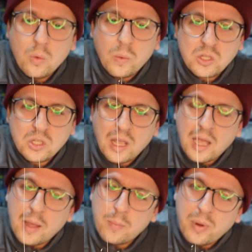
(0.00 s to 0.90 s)
which
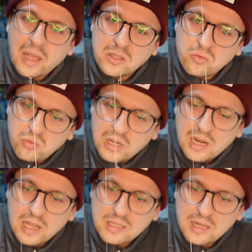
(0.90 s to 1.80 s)
plays really
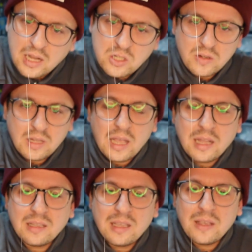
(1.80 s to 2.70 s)
nice and naturally
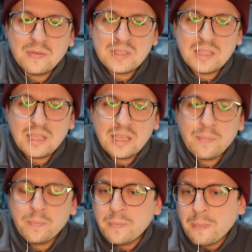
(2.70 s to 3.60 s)
and gives the